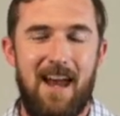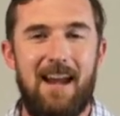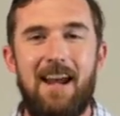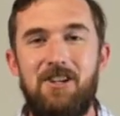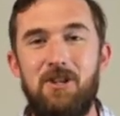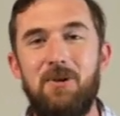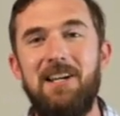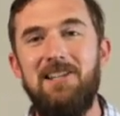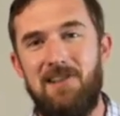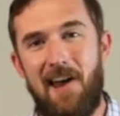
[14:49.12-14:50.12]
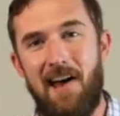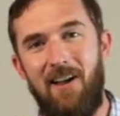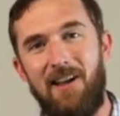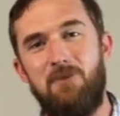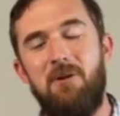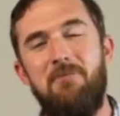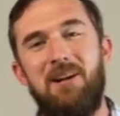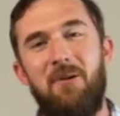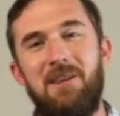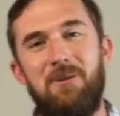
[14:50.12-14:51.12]
And as you can tell, as we've been
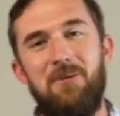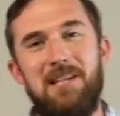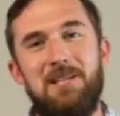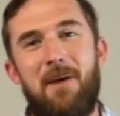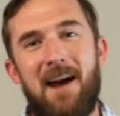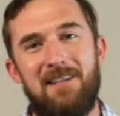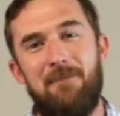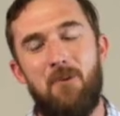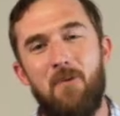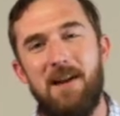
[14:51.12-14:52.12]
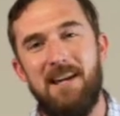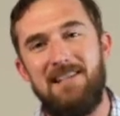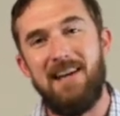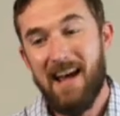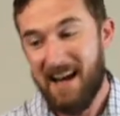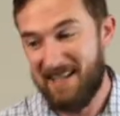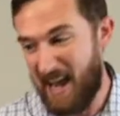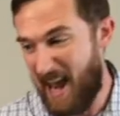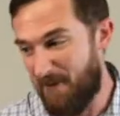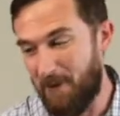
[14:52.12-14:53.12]
going through these past couple weeks, is
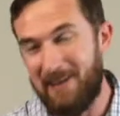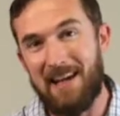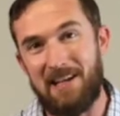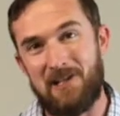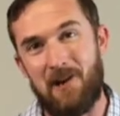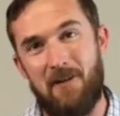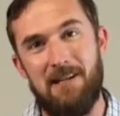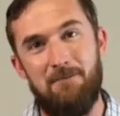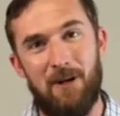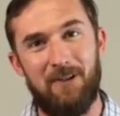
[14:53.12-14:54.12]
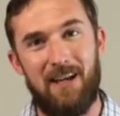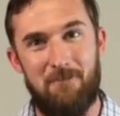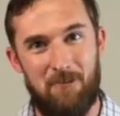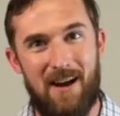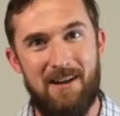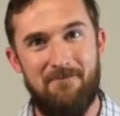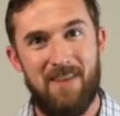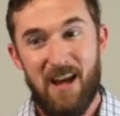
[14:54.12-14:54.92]
that everything is starting to build up, right?